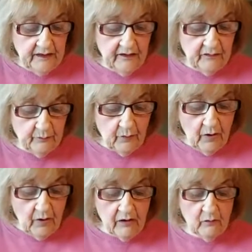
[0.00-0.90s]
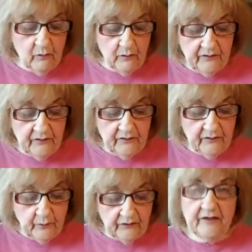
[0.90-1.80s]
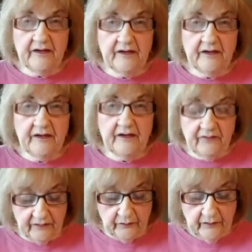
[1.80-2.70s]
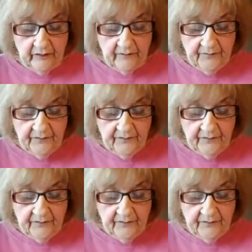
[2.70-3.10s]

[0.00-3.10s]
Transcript: He is barred where sin has entered.